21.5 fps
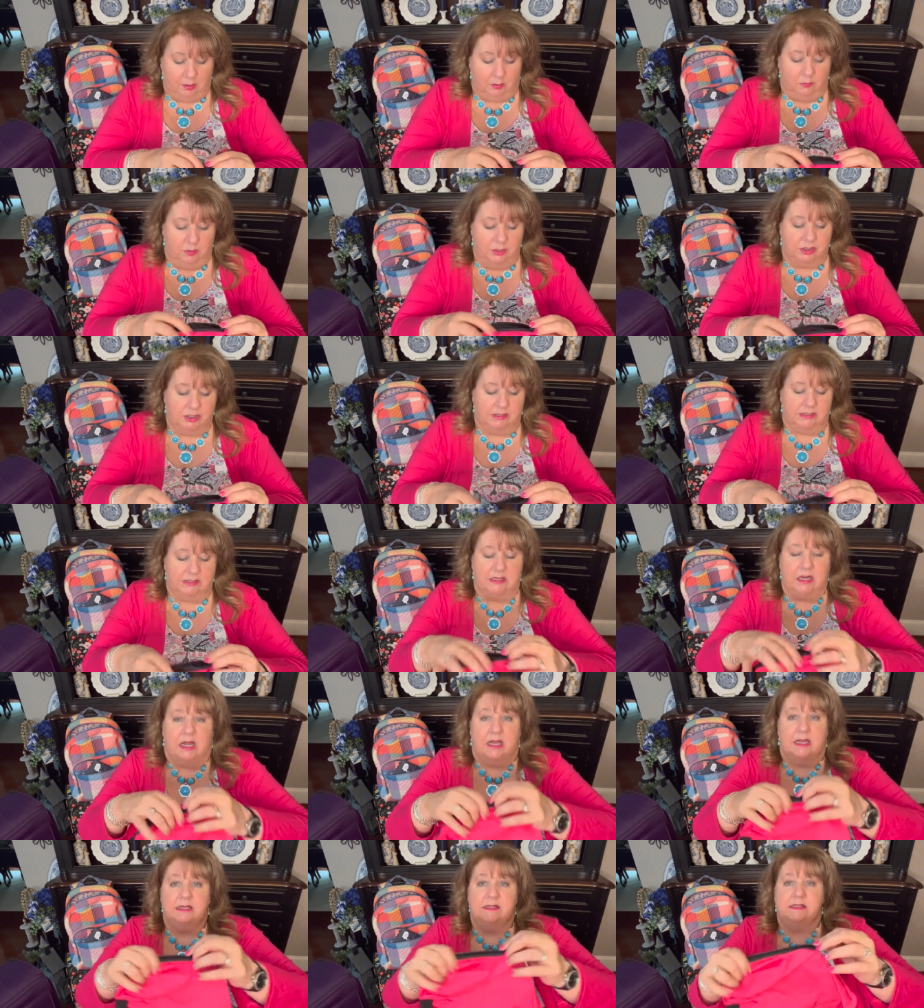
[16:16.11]
which is
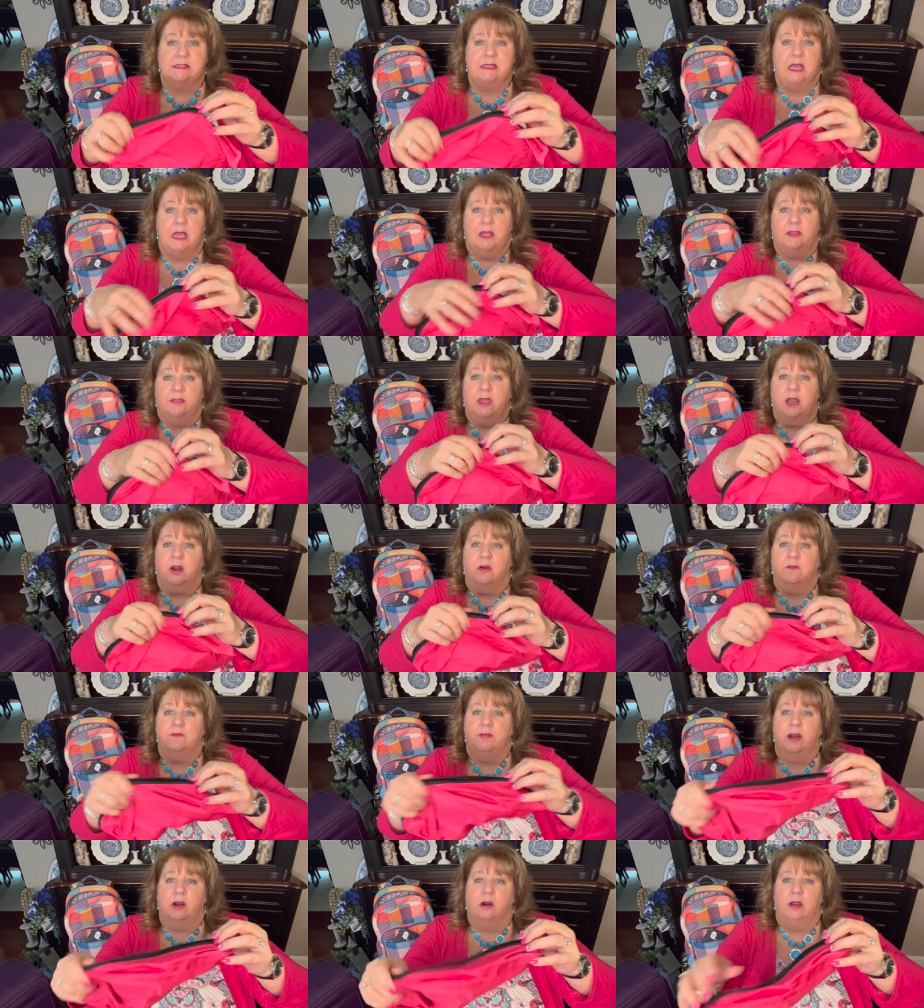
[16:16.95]
nice. They are
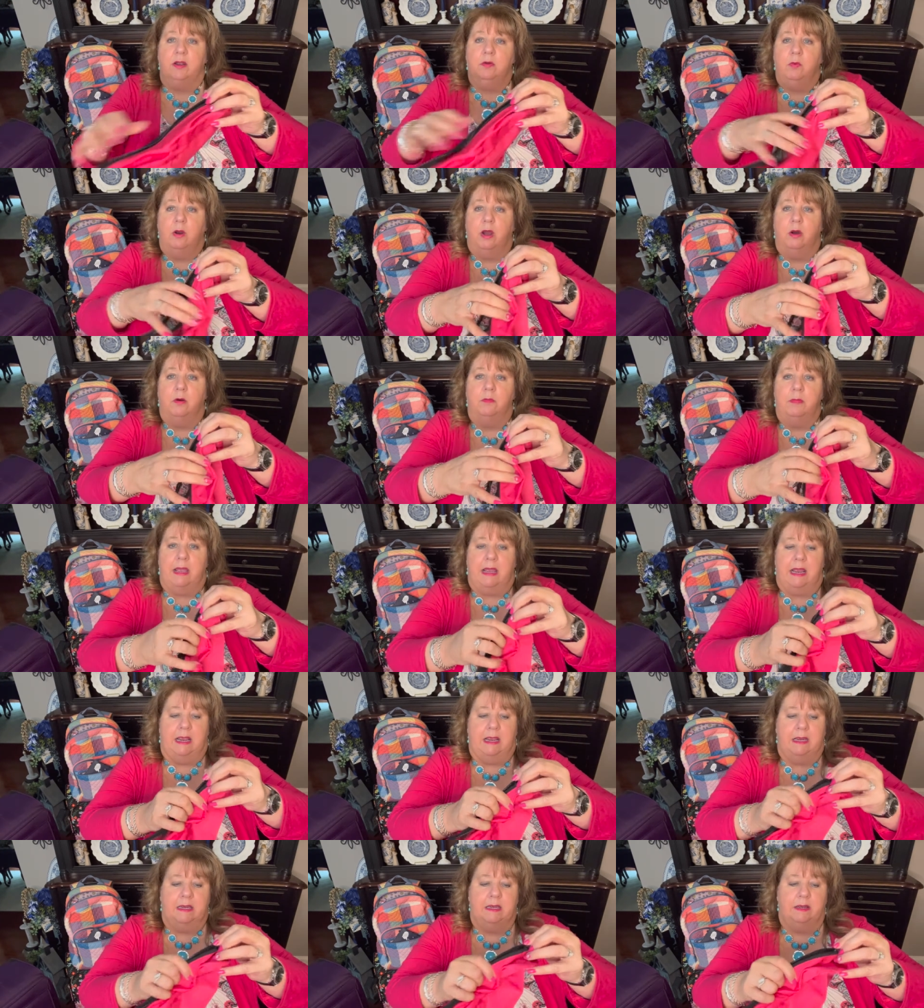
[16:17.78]
very well
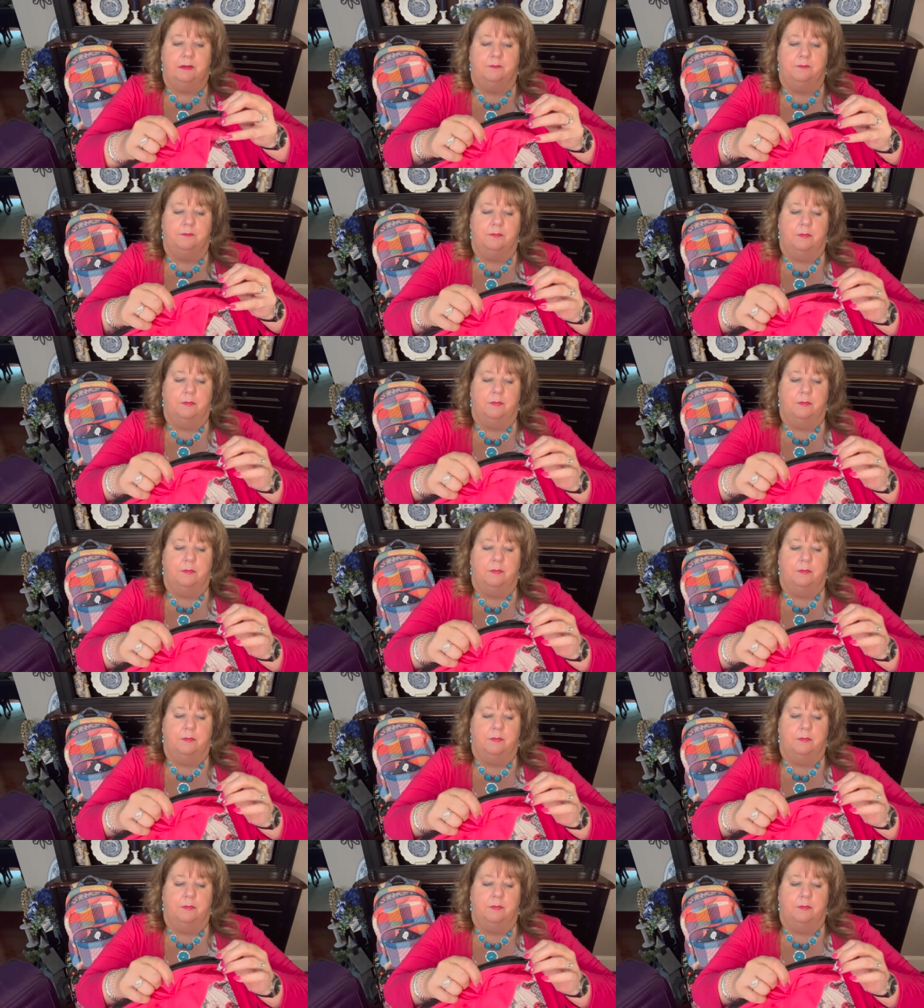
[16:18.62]
made.